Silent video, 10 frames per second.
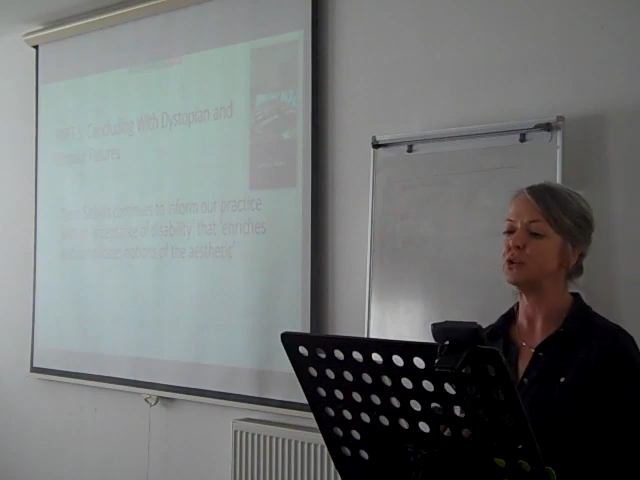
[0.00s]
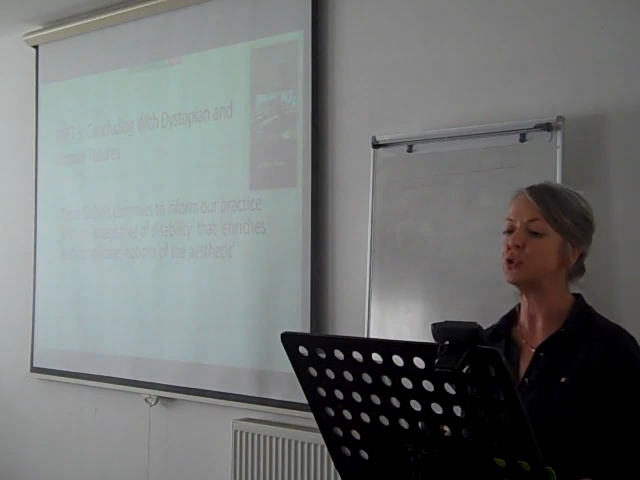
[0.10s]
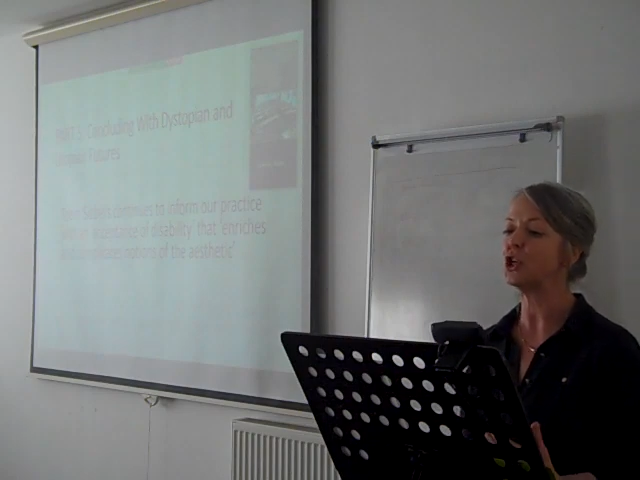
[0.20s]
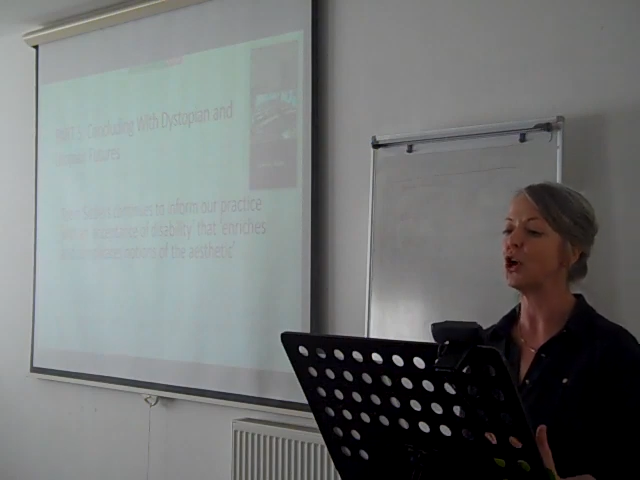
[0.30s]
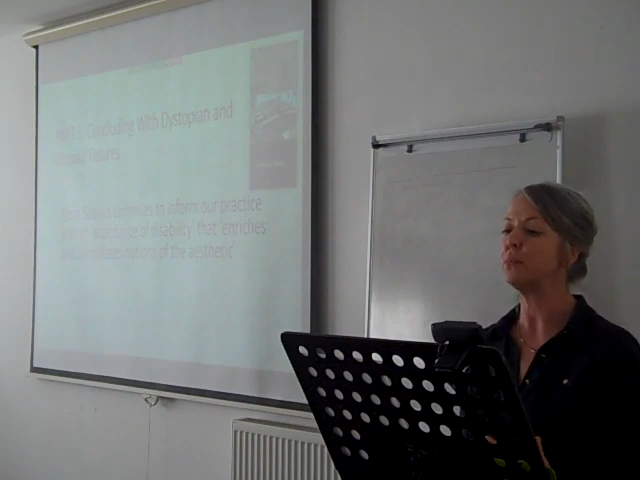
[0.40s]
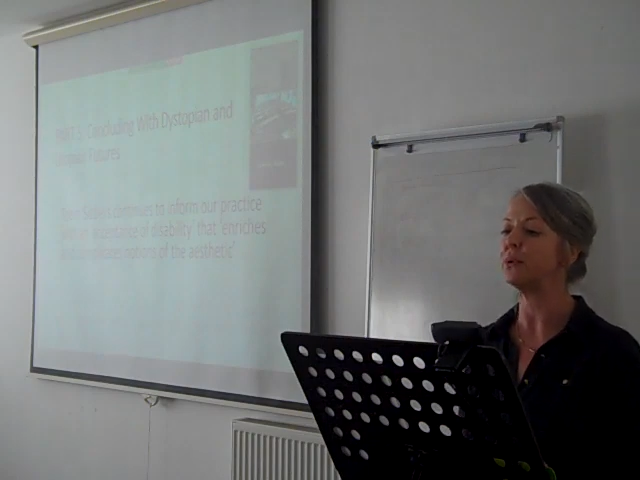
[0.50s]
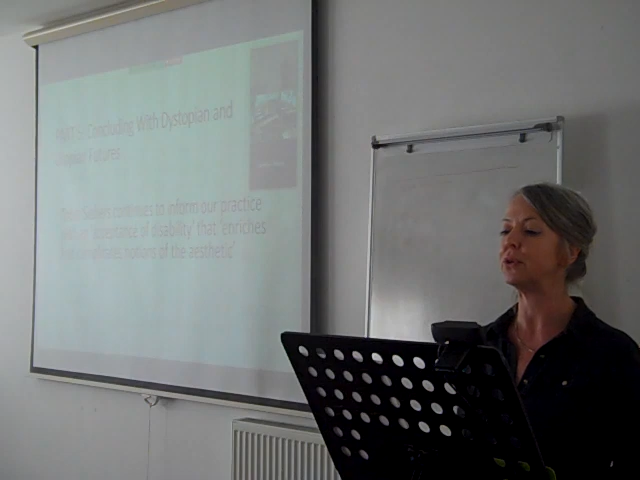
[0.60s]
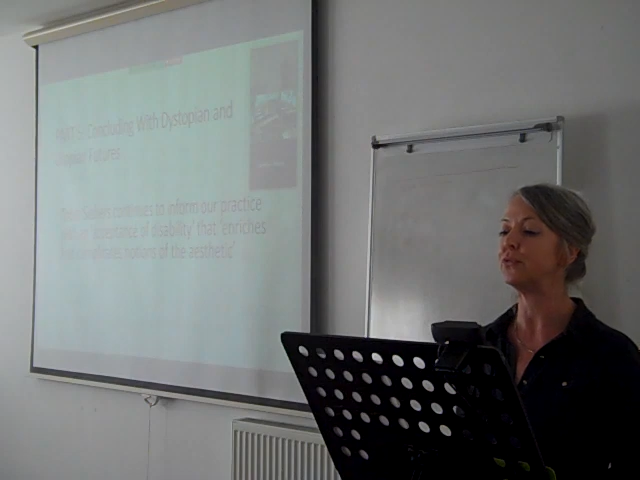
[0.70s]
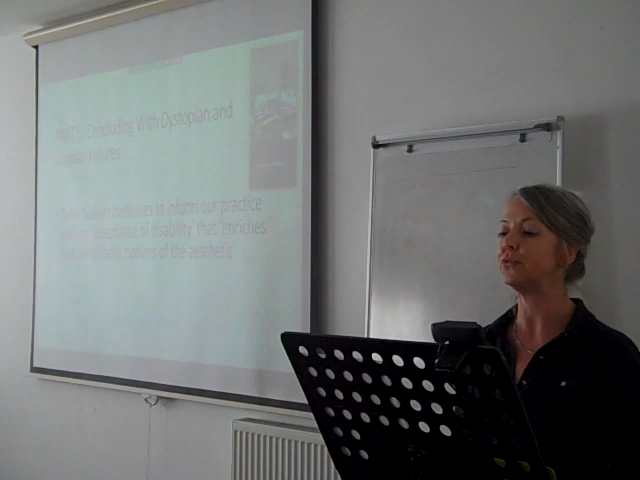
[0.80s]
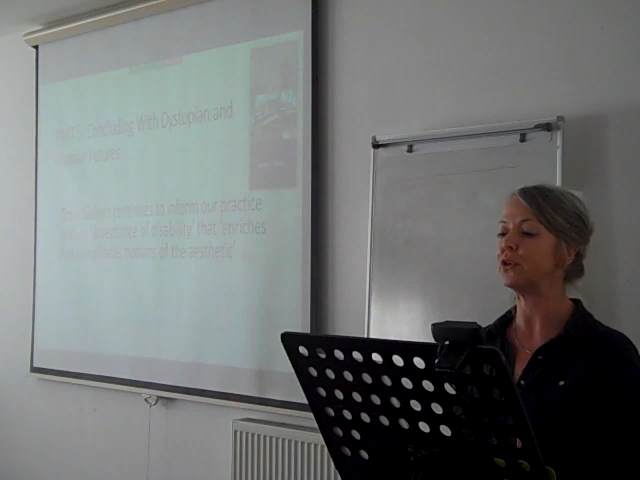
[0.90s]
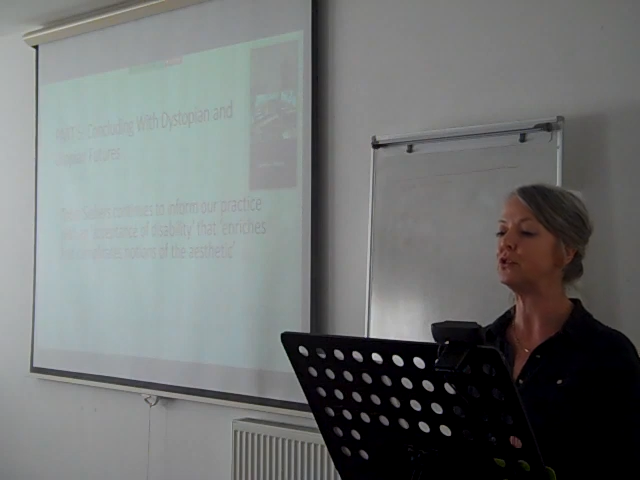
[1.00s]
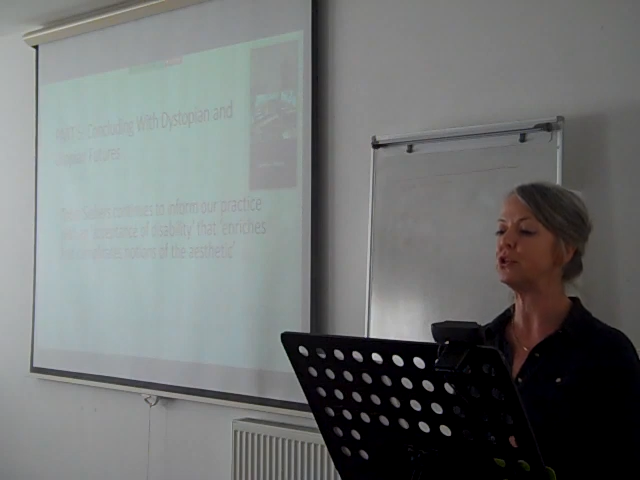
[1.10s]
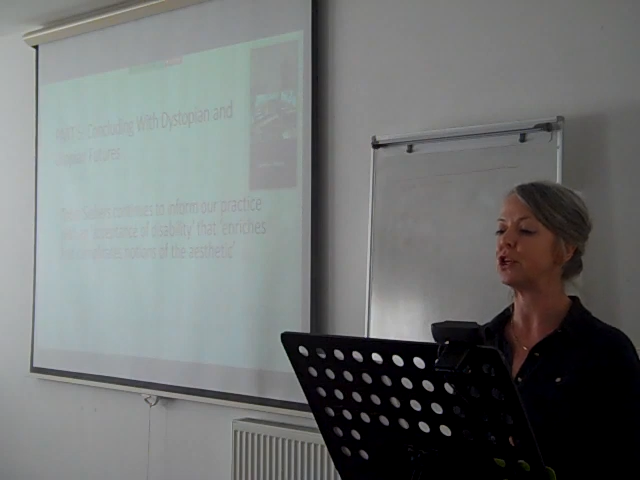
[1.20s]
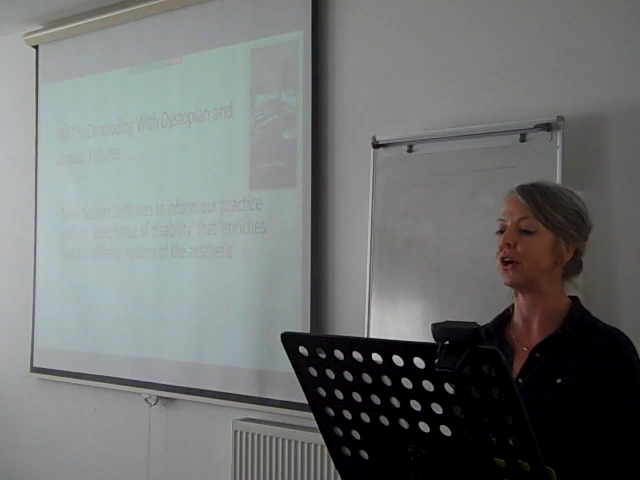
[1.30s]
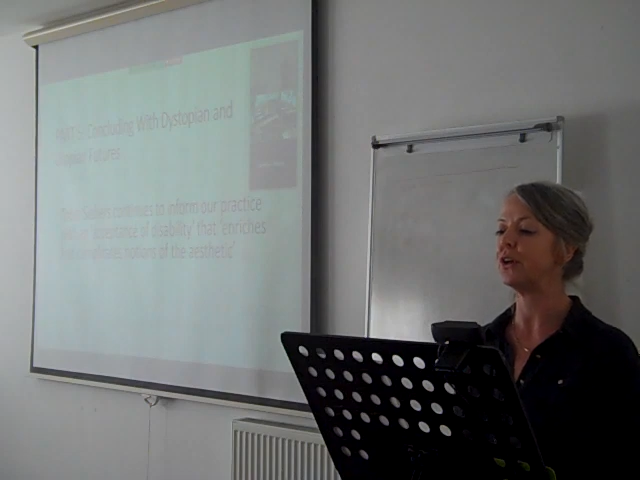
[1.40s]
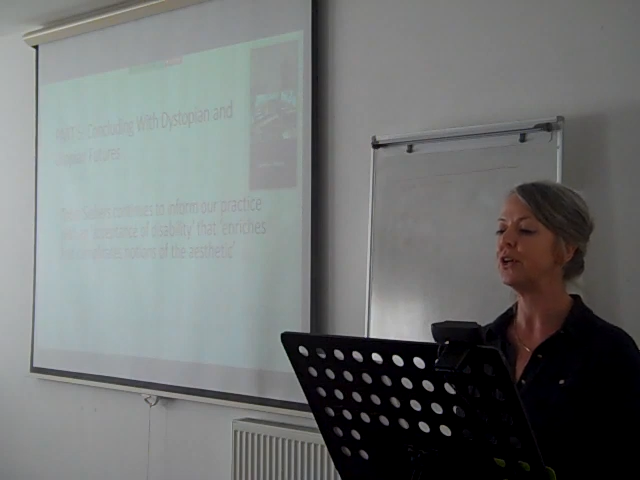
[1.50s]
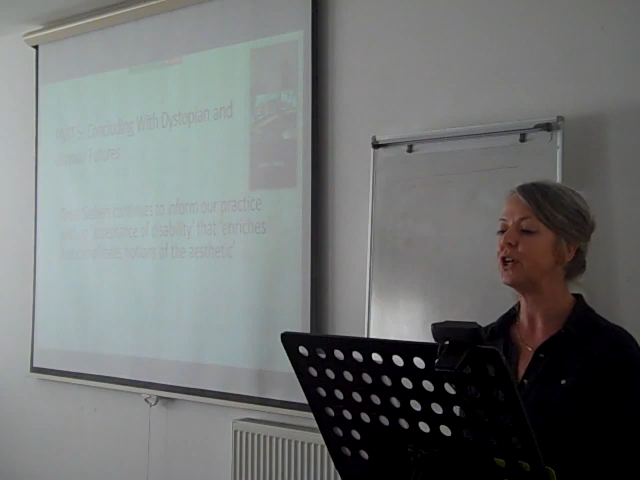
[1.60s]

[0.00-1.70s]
utopian future,